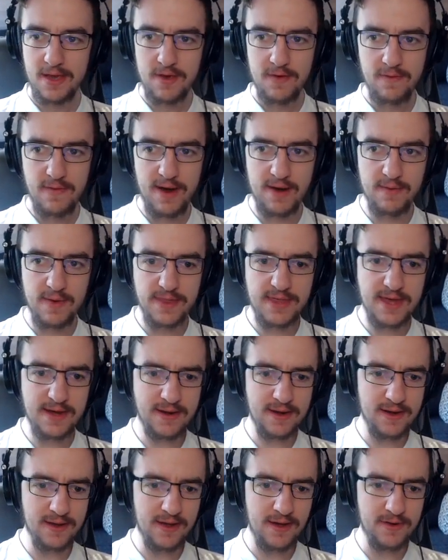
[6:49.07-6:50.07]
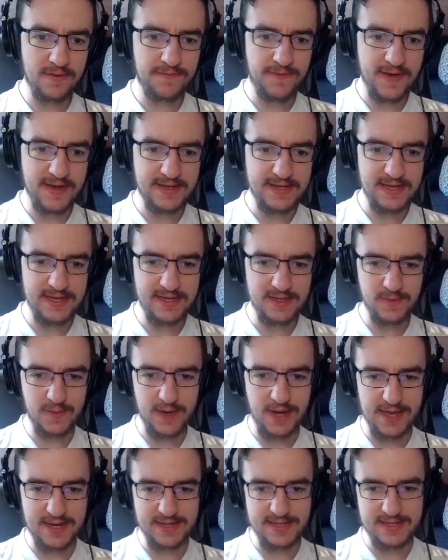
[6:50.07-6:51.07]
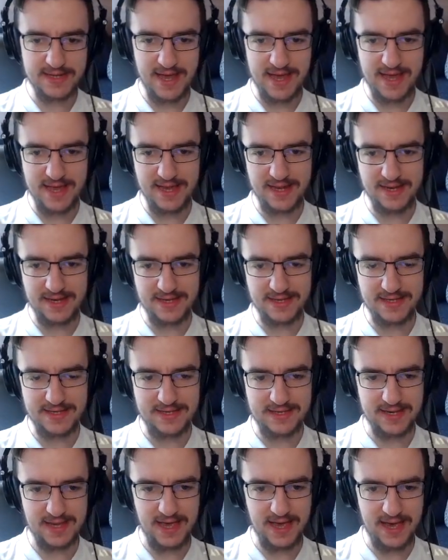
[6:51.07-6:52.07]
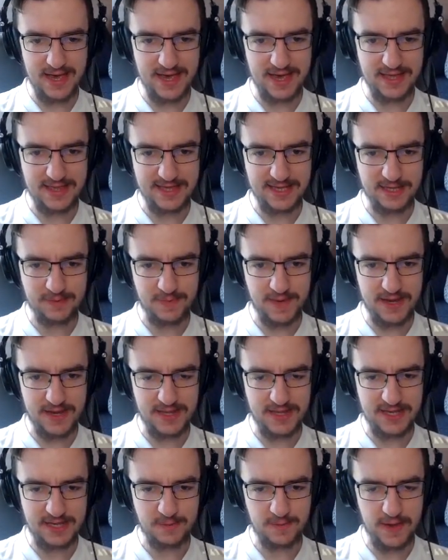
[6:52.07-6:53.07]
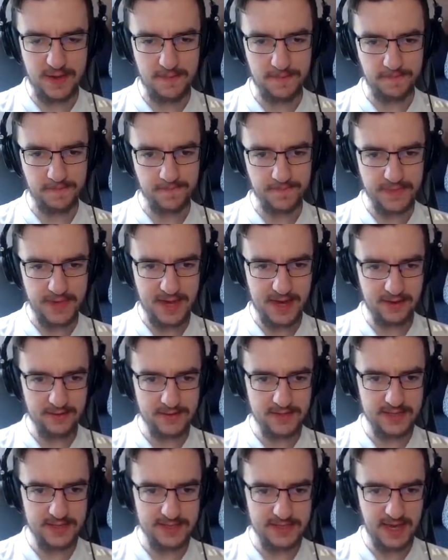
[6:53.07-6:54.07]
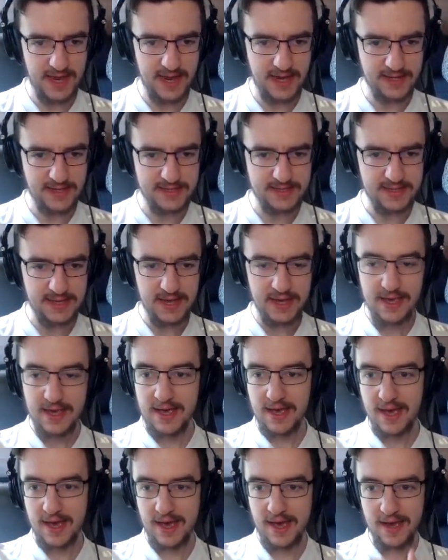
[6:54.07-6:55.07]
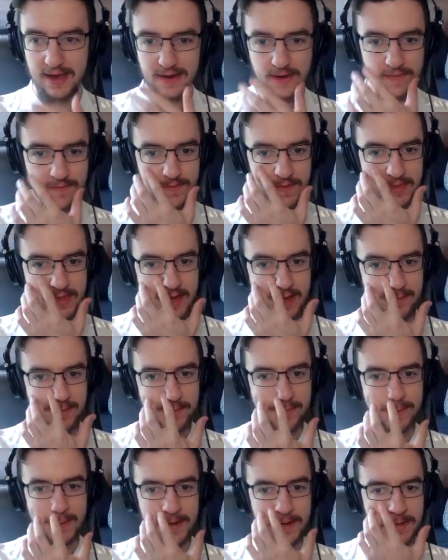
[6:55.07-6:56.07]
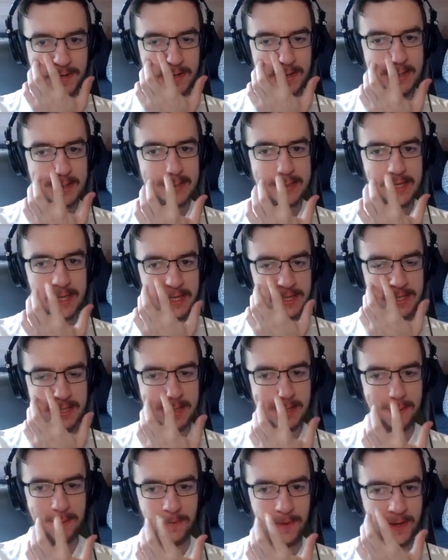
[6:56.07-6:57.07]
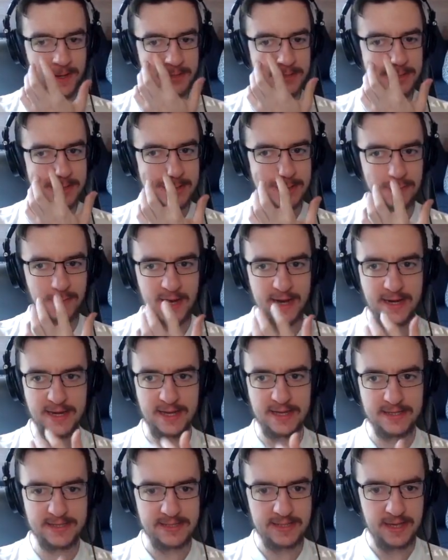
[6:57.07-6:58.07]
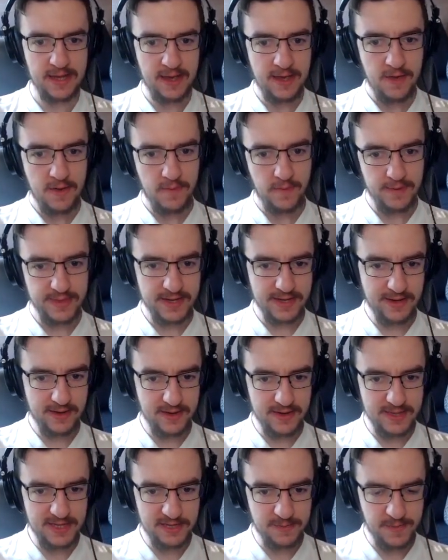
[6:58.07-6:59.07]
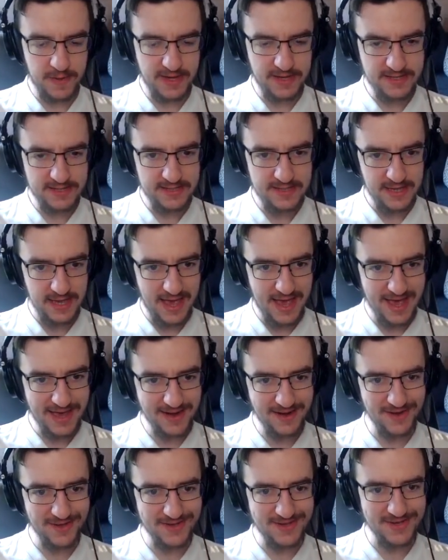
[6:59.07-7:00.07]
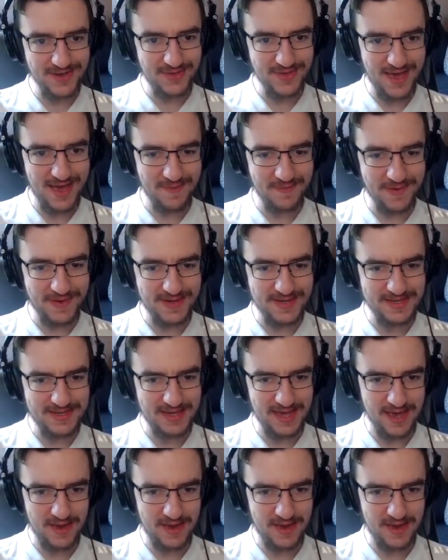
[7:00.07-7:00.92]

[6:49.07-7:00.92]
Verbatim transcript: Right, we're then going to go to faces. We'll extend uh, this bit and this bit out to the sides. Uh, and hopefully that'll be pretty good. I think it'll work just the way it is. We'll then go to this piece and also that piece.